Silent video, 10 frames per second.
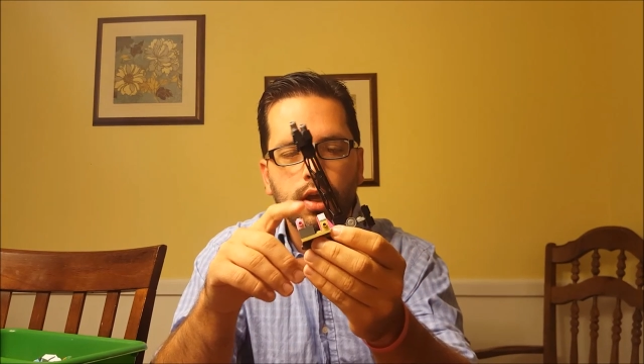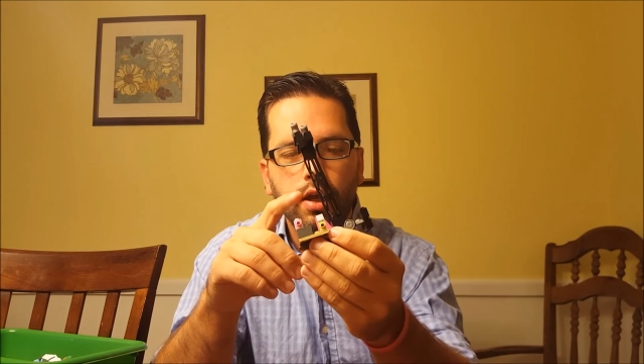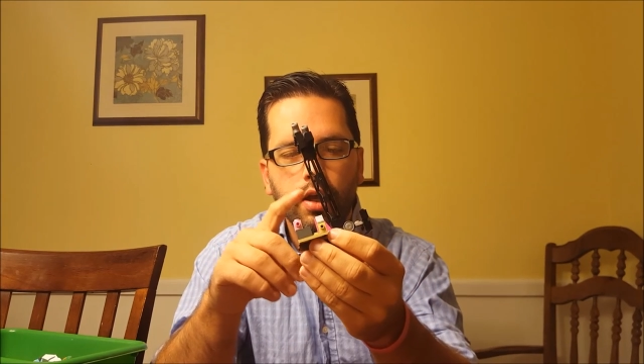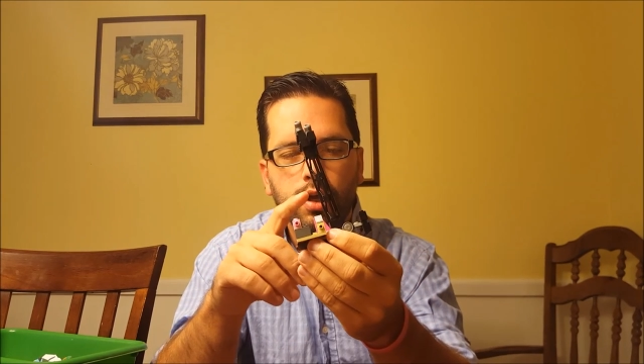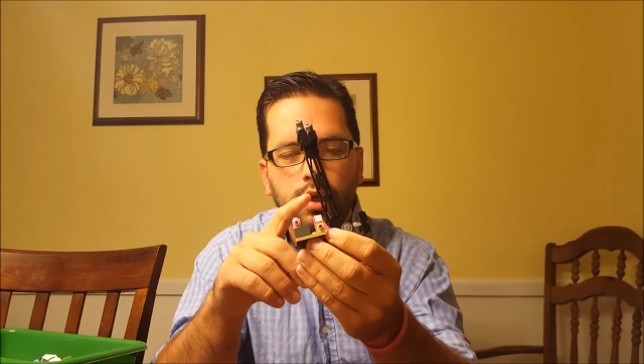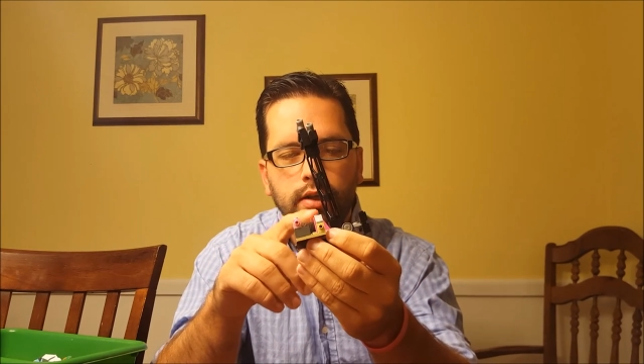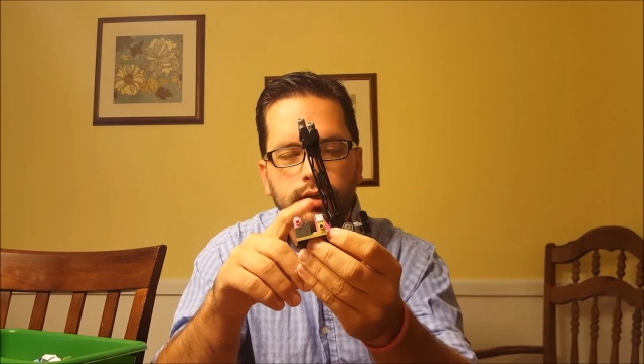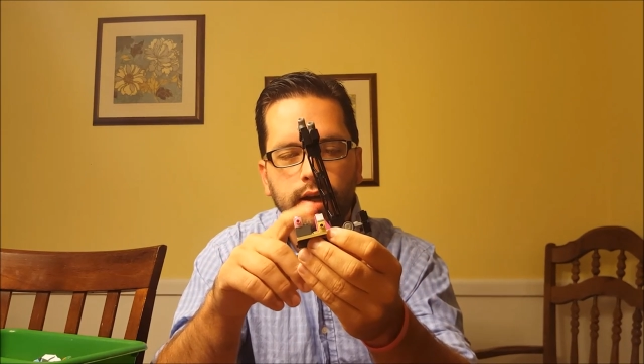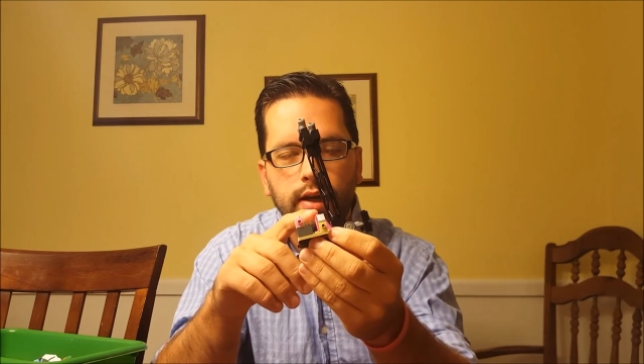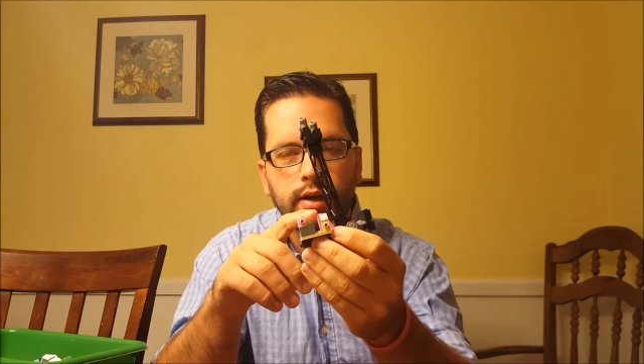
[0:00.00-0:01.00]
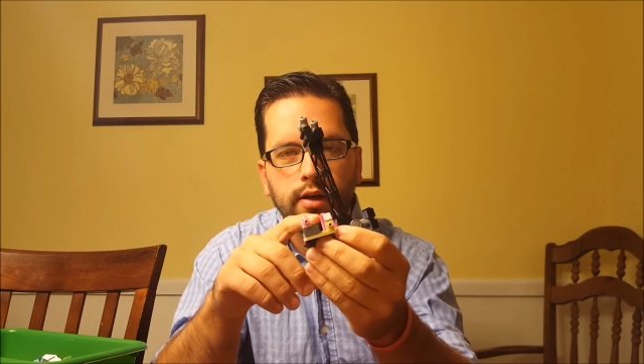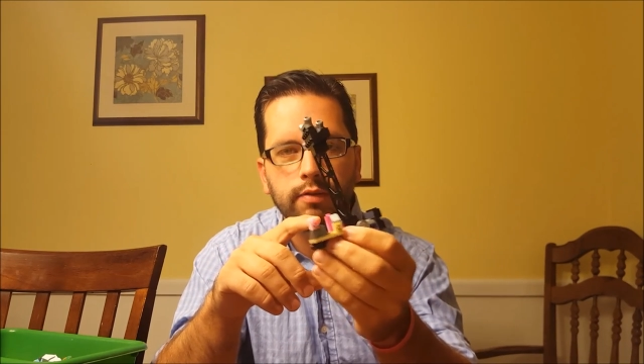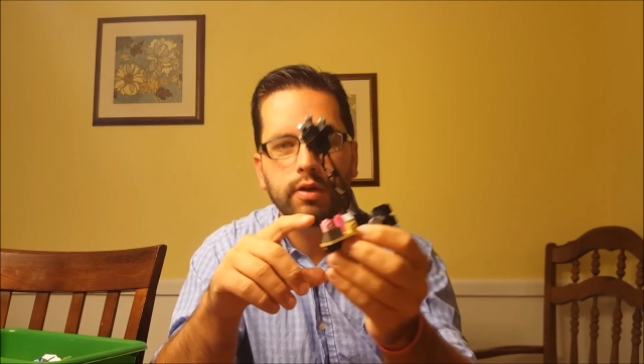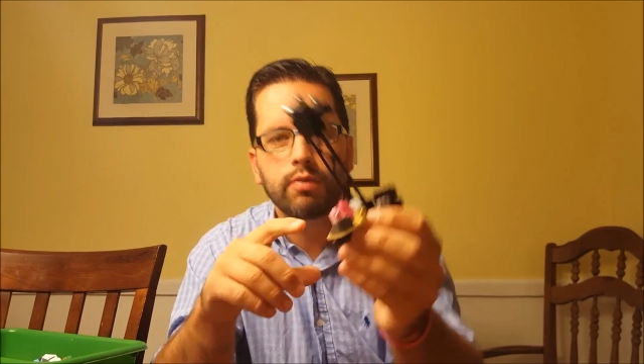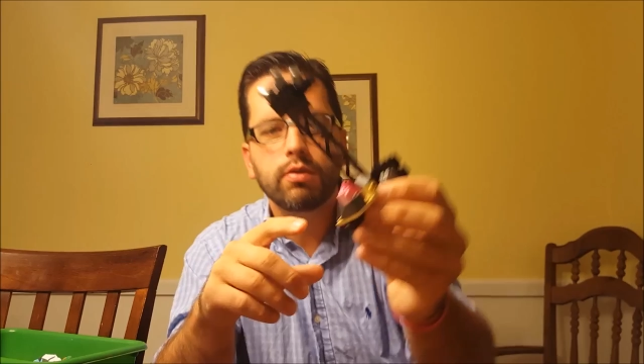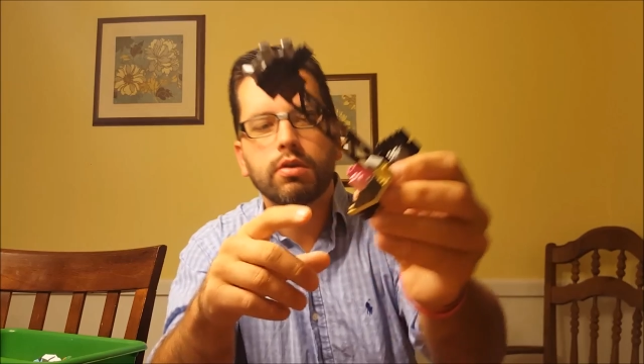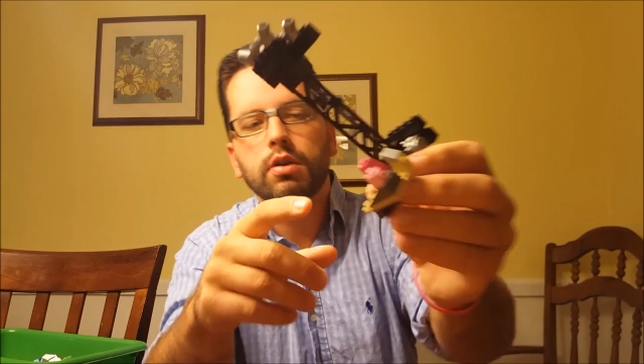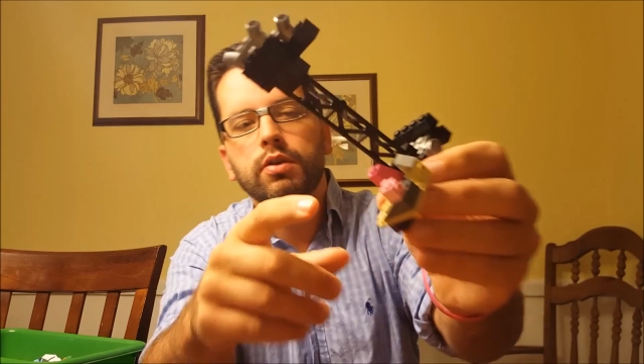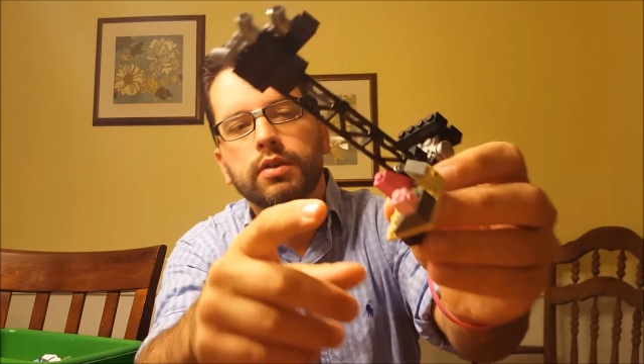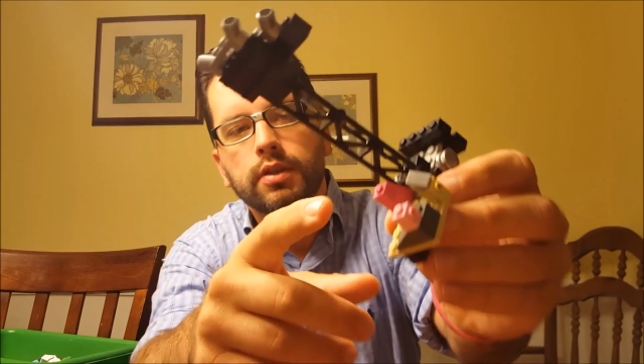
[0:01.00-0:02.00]
Uh, inside here, if you get real
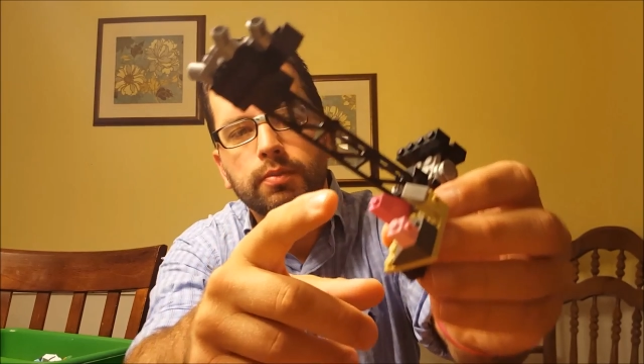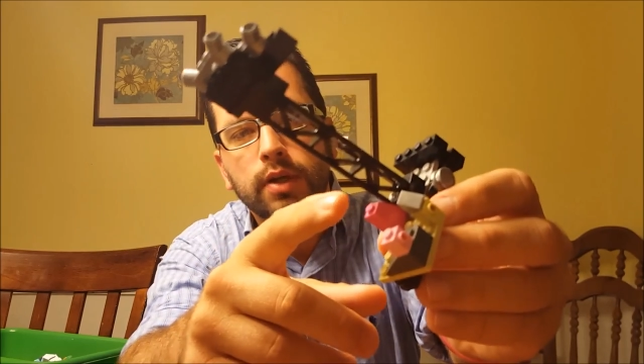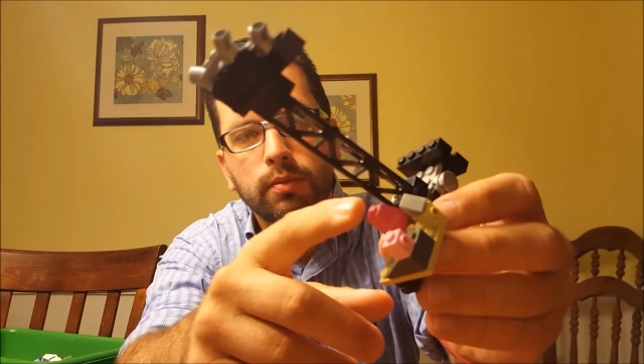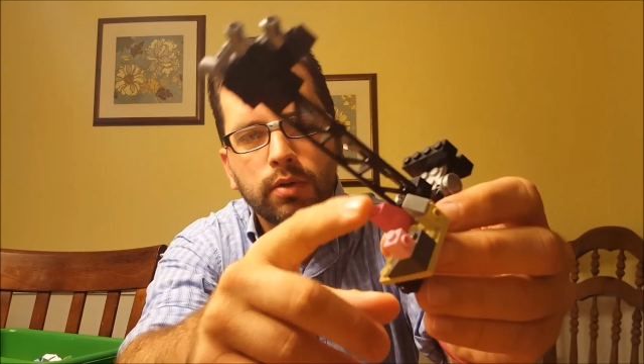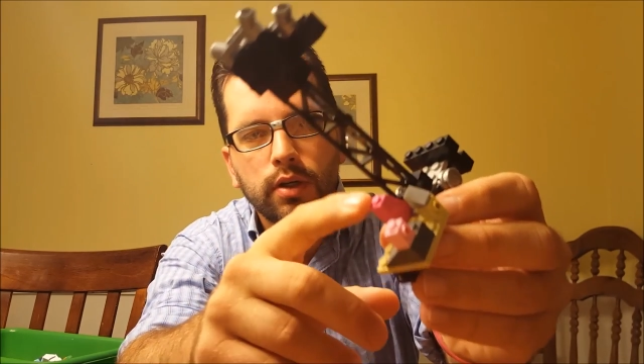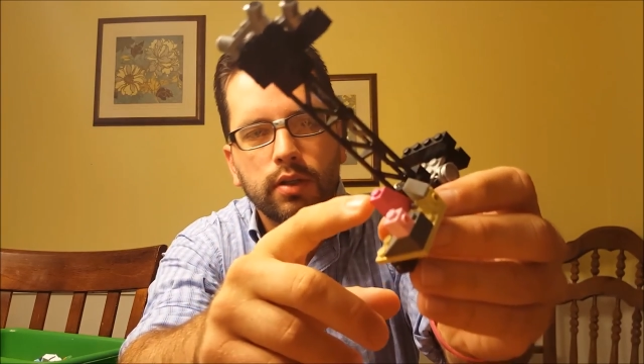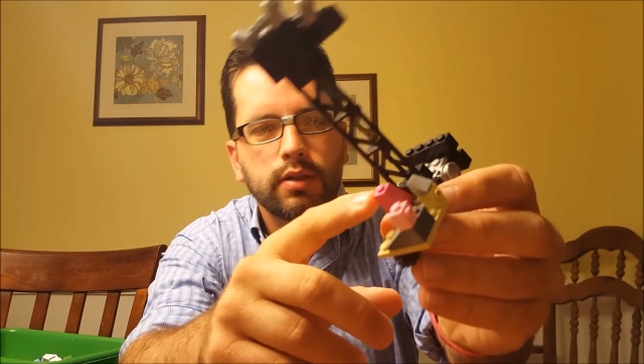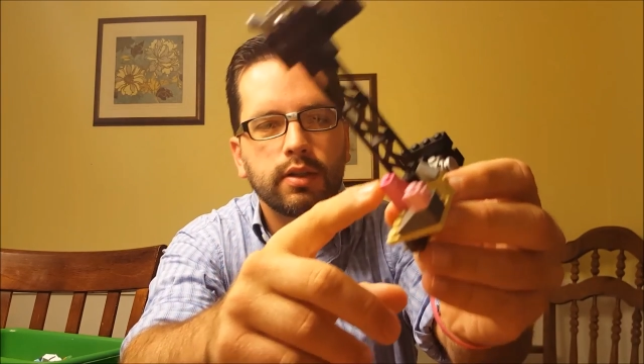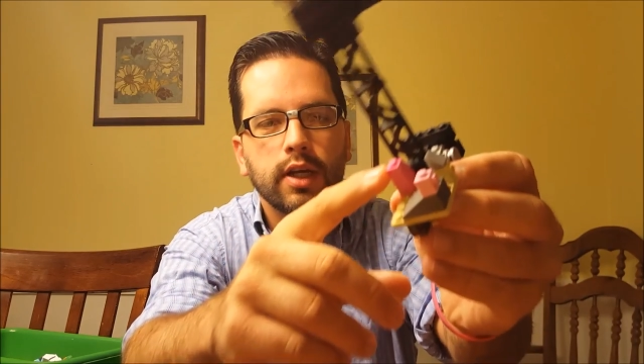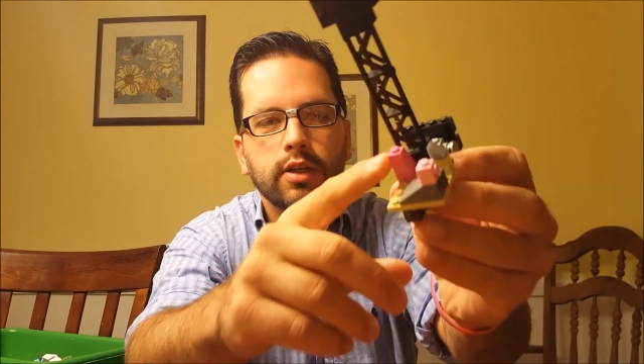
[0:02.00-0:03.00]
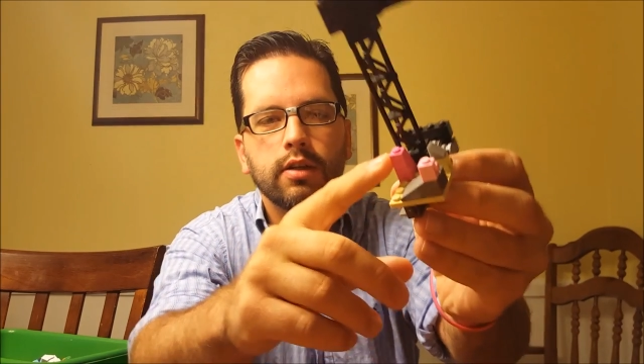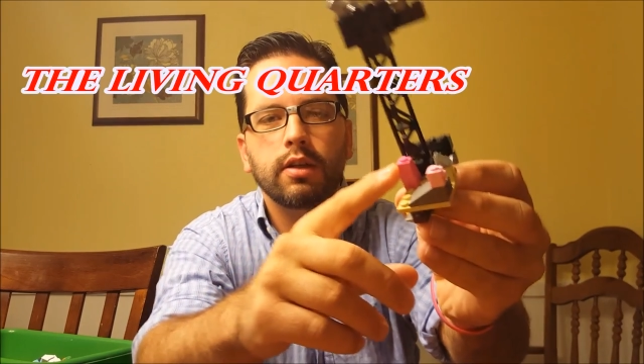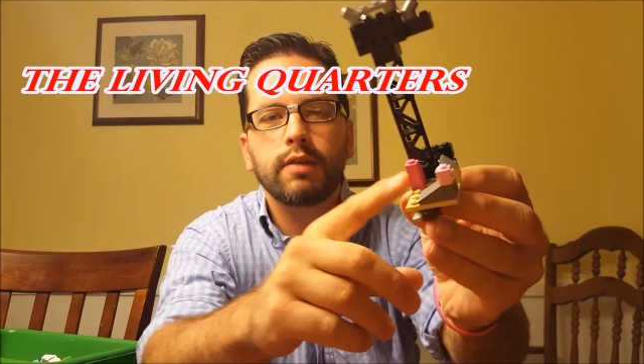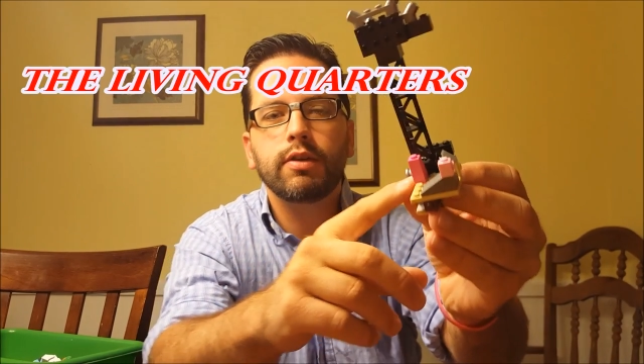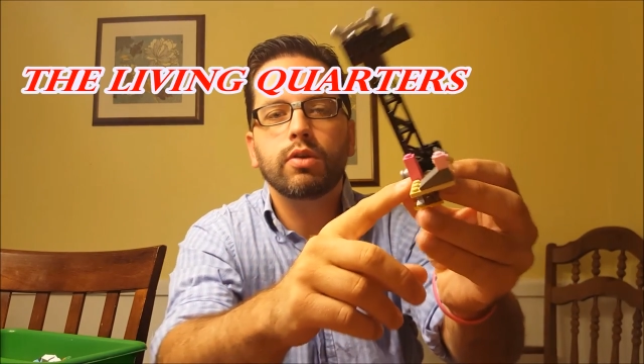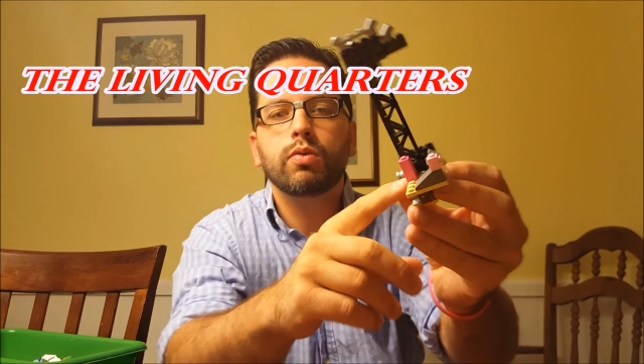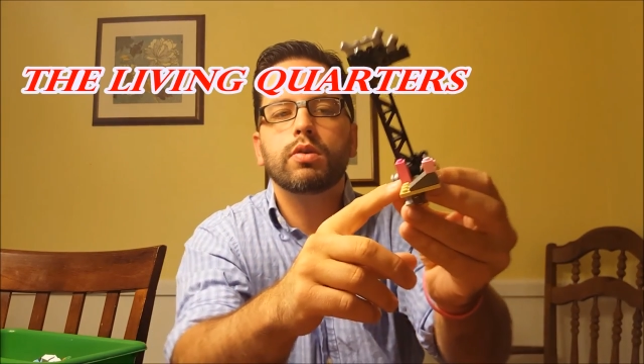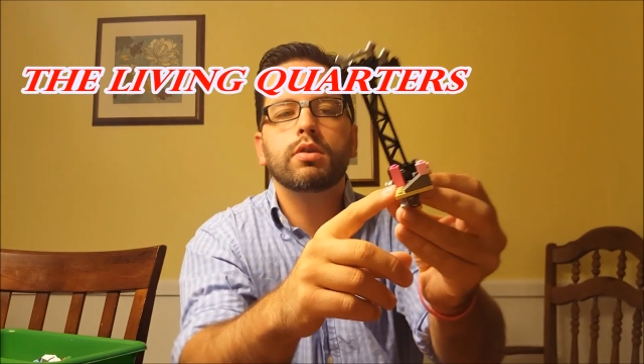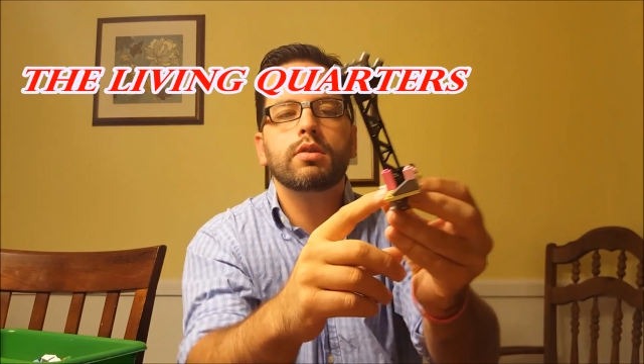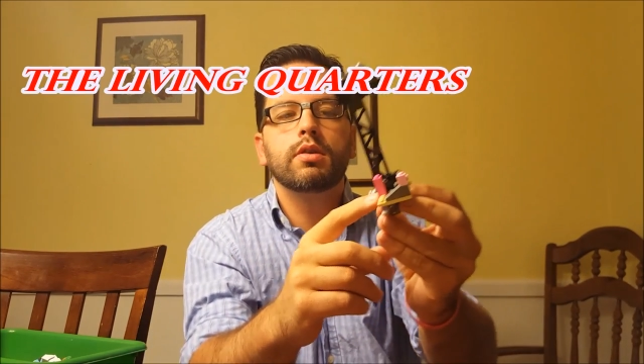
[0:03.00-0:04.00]
close in this pink building, this is actually the living
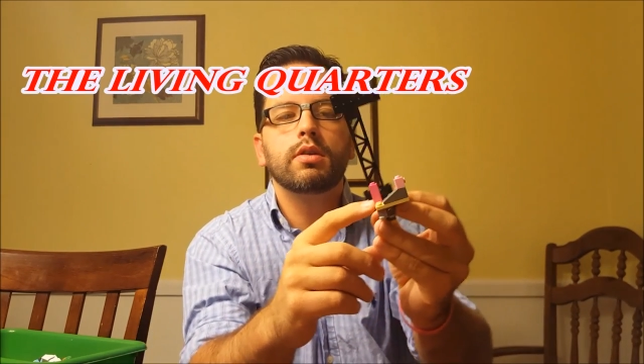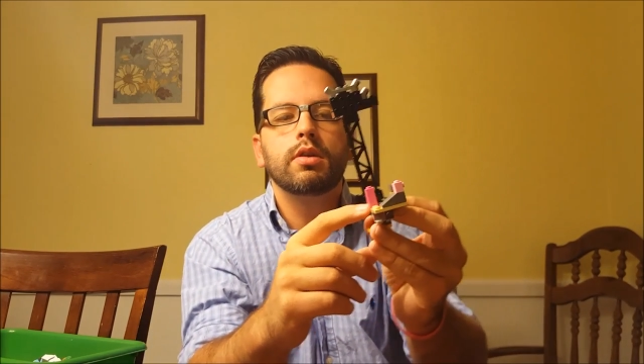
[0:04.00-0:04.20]
quarters.